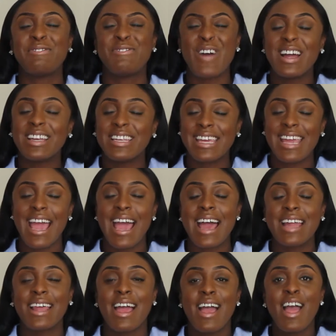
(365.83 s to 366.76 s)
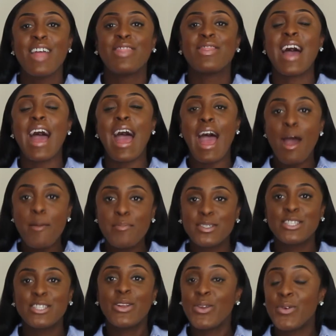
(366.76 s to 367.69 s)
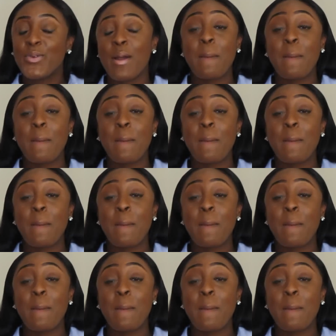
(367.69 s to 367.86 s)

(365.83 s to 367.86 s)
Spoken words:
funny, and the absolute